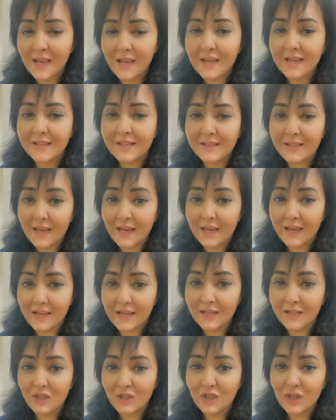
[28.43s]

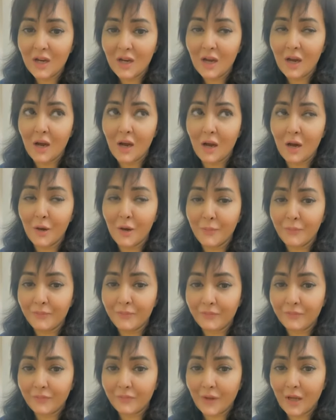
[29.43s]
Second,
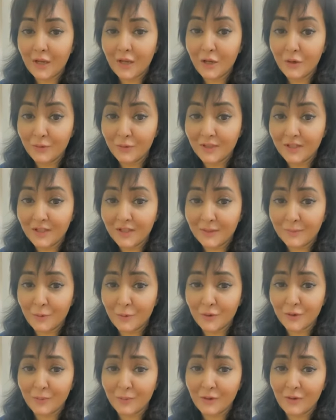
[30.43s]
use a
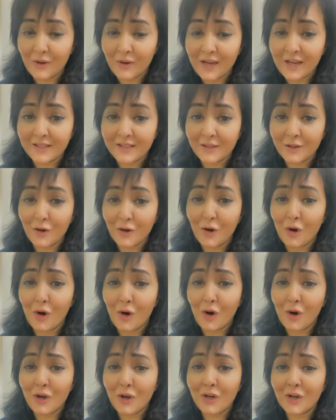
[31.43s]
disposable razor or